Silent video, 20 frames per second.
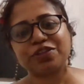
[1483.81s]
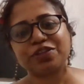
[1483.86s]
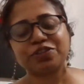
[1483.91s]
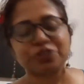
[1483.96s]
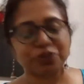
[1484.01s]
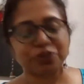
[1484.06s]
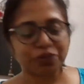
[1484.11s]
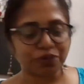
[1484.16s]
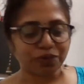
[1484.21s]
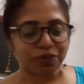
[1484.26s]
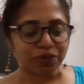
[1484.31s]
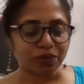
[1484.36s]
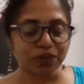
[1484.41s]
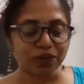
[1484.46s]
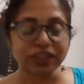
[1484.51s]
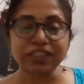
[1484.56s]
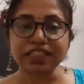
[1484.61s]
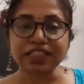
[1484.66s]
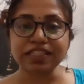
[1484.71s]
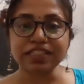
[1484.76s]

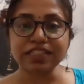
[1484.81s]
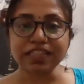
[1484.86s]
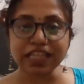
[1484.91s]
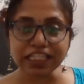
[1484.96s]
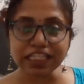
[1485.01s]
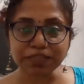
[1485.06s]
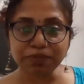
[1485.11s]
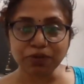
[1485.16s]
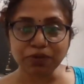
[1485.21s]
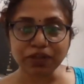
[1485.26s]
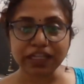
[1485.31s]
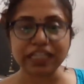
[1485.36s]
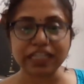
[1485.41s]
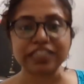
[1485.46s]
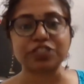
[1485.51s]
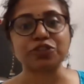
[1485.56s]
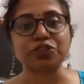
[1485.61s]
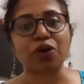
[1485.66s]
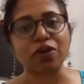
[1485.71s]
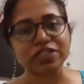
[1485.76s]
So this is his book.
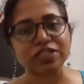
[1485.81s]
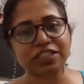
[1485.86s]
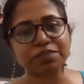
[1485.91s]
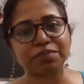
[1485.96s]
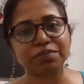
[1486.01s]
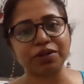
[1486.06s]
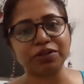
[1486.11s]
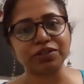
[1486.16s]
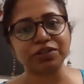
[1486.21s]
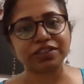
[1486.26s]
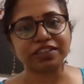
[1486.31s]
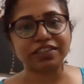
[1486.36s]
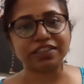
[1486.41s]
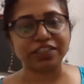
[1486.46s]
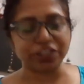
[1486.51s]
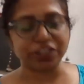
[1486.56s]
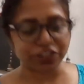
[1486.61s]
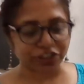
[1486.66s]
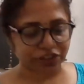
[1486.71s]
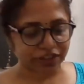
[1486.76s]
It talks about
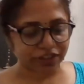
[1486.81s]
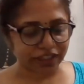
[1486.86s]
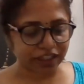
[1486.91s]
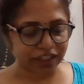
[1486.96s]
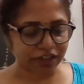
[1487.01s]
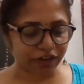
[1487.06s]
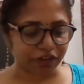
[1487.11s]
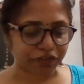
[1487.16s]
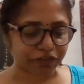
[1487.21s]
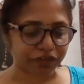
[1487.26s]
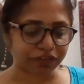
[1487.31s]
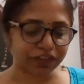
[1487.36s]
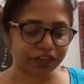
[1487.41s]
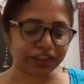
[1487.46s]
the journey of